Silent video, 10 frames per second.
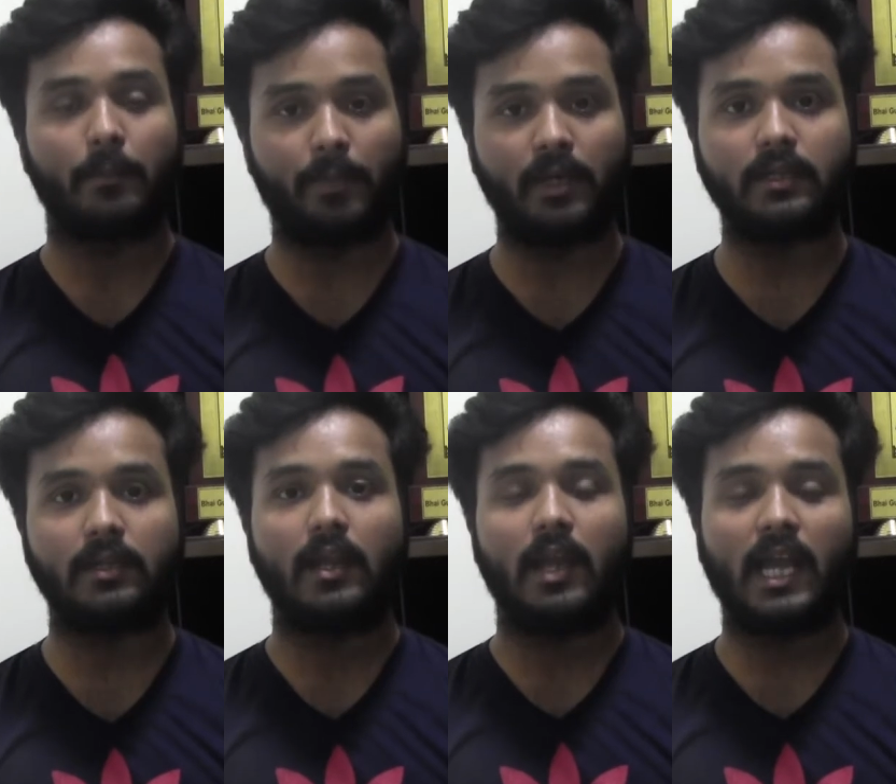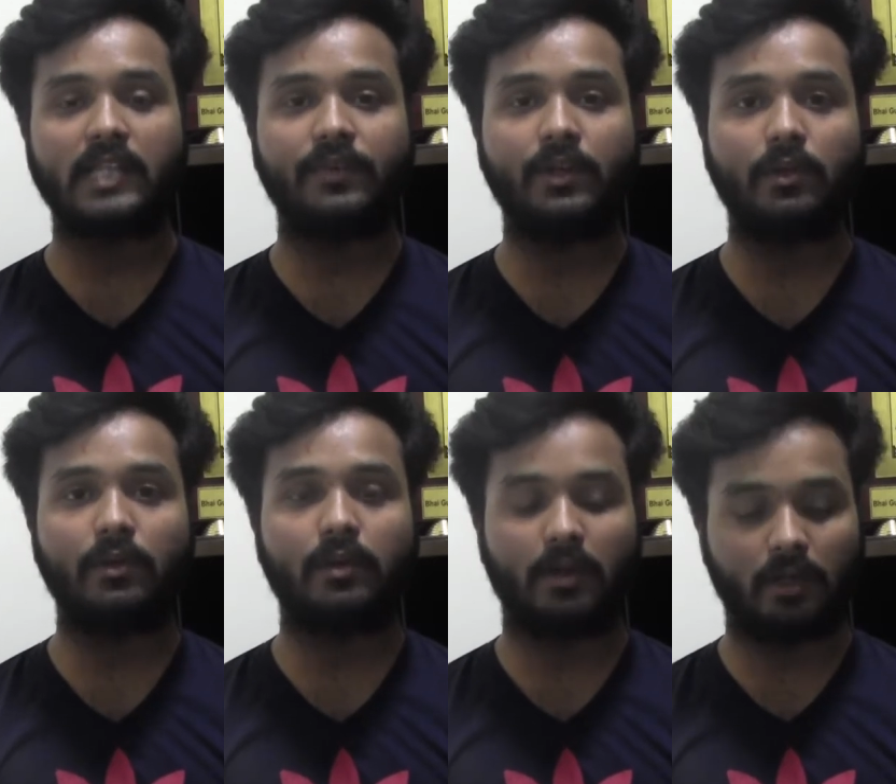But as we
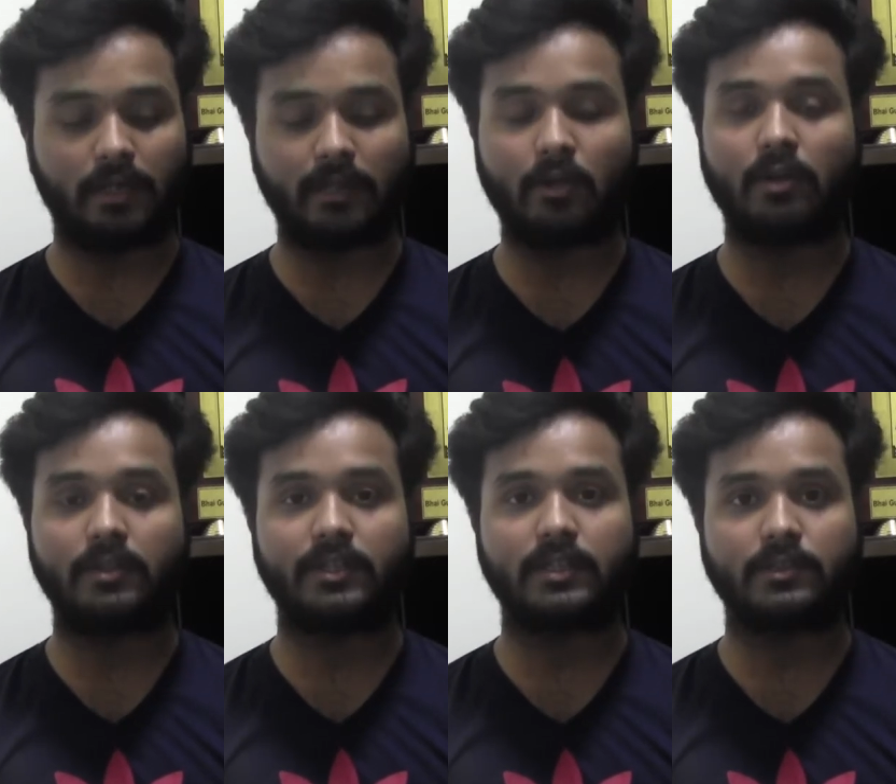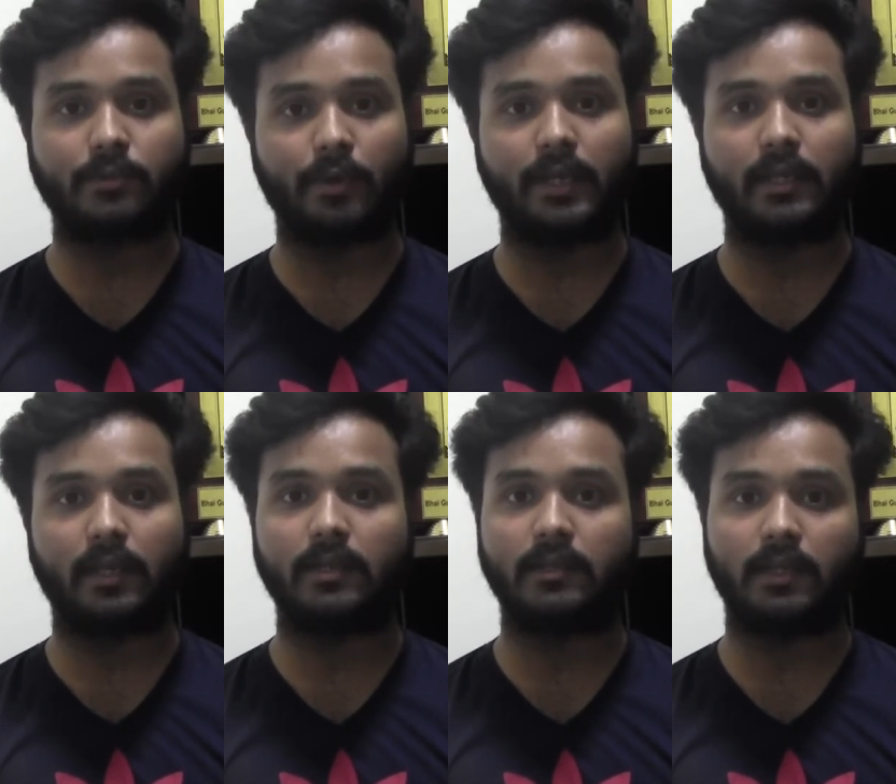know, technology is growing
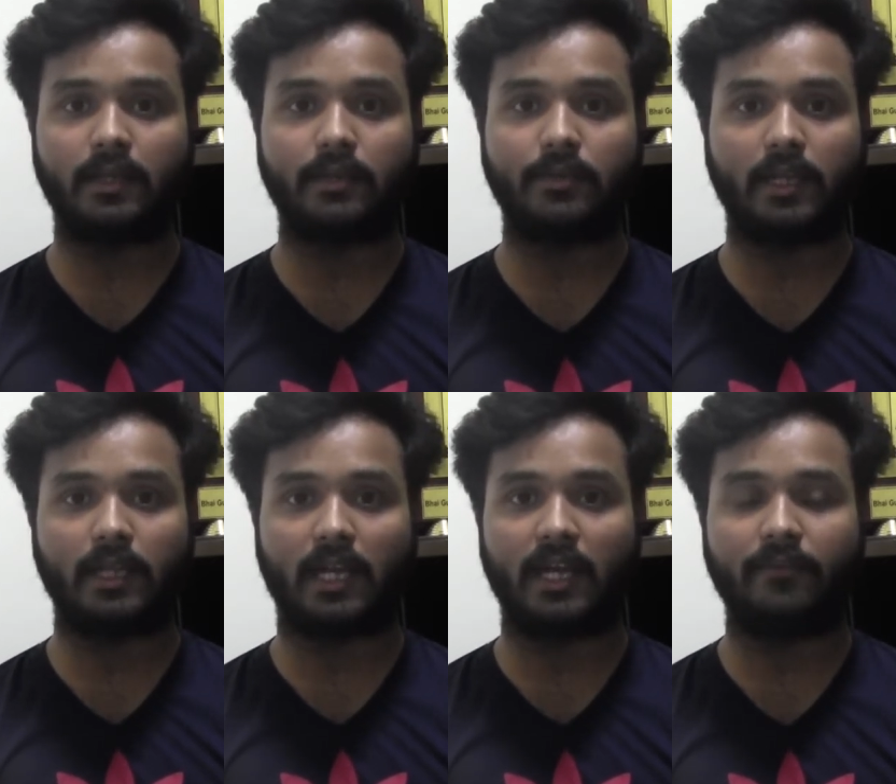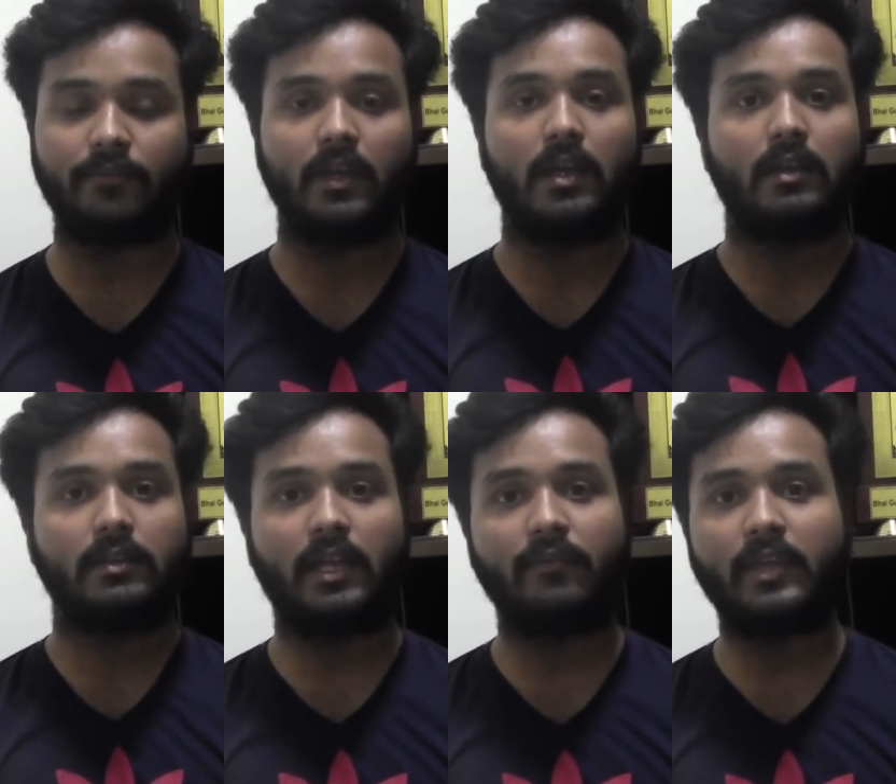in day-to-day life.
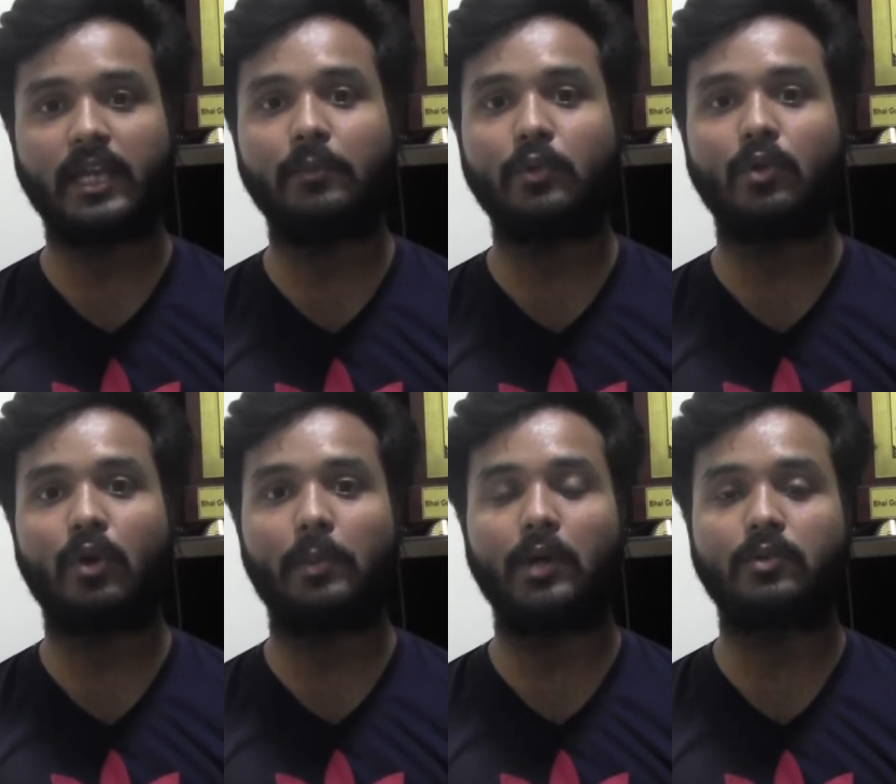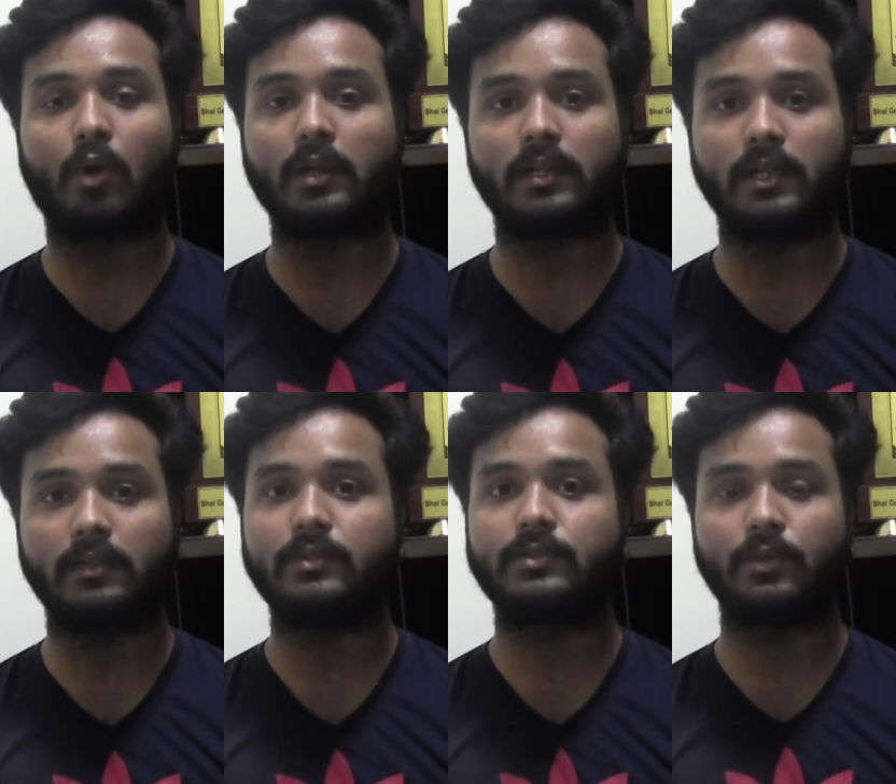Then we came to know about
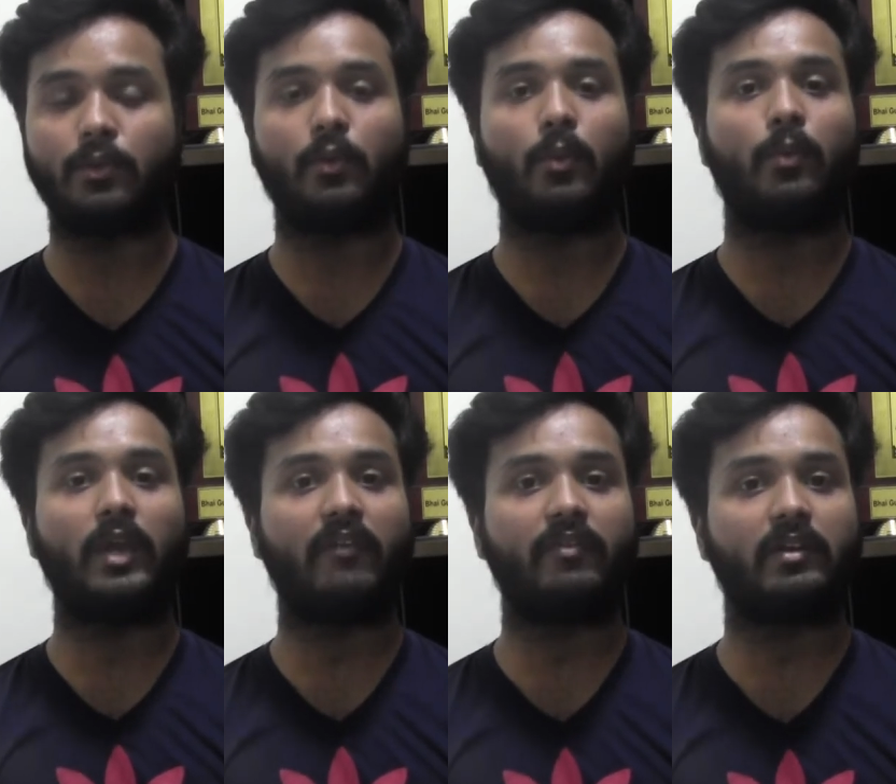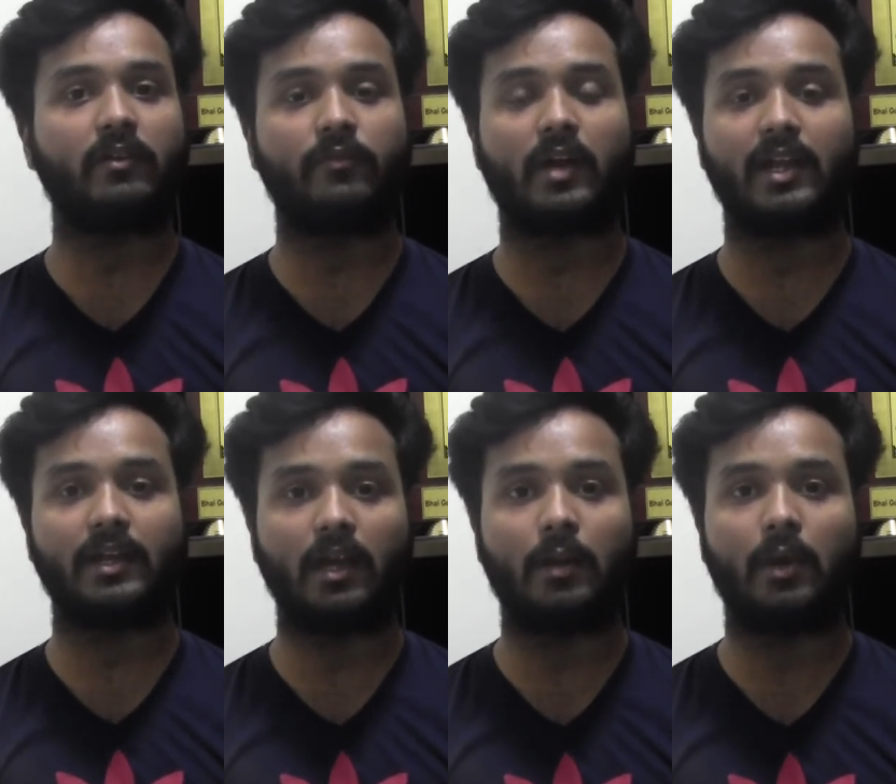Kotlin. So we have a rough
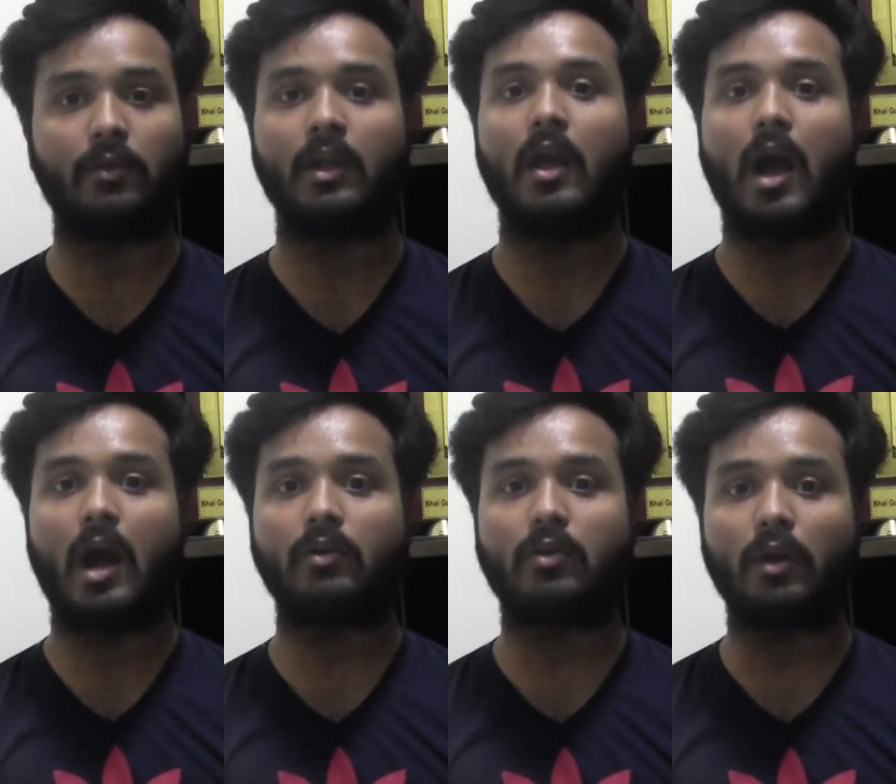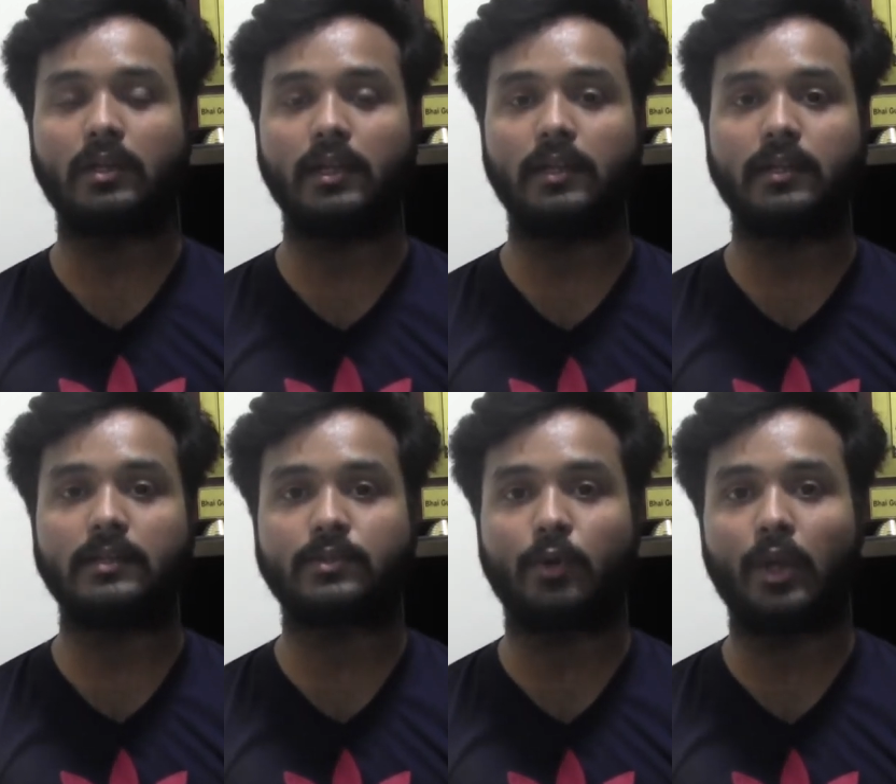idea about how Kotlin
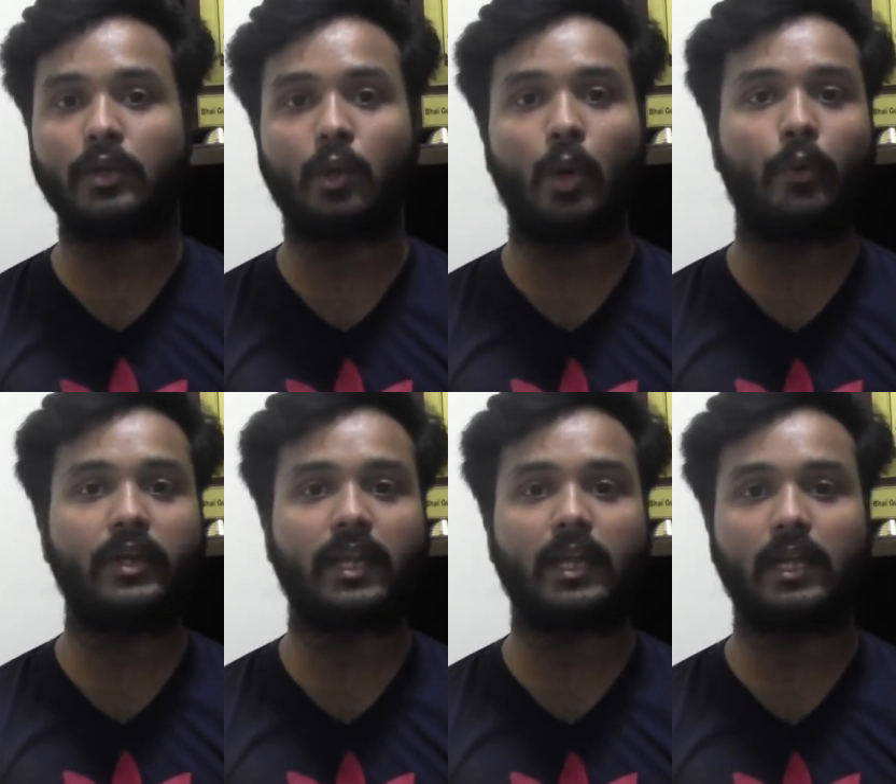is going to overtake